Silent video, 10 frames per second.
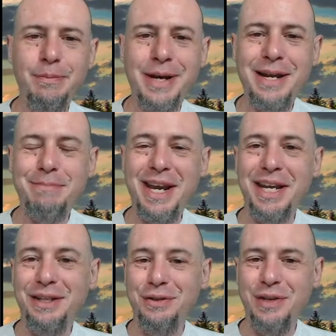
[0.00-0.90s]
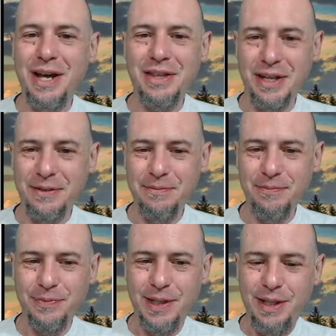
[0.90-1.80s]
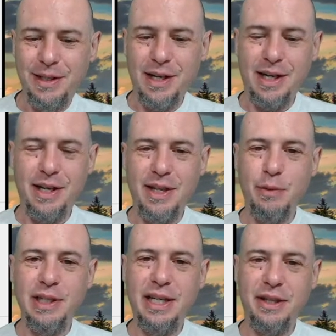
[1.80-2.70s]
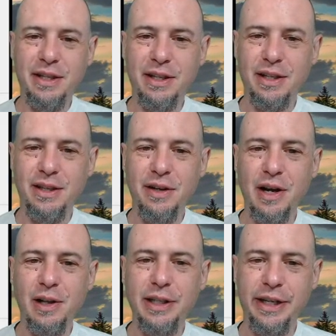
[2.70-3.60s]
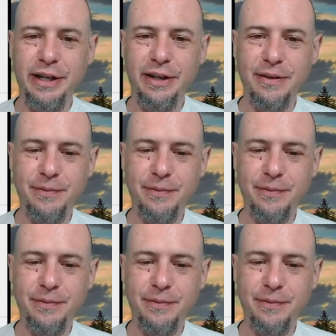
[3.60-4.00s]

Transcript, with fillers: by making it do nothing. Uh, then we'll hit the, the null here,